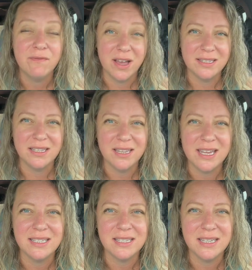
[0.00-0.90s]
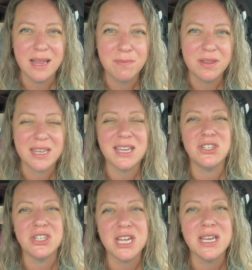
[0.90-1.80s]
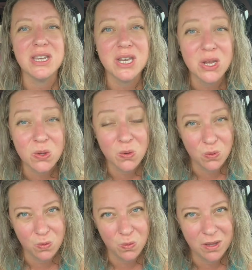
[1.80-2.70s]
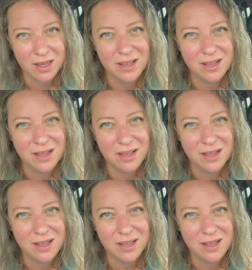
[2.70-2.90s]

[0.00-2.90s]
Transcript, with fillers: Vasilisa's empathy. She knew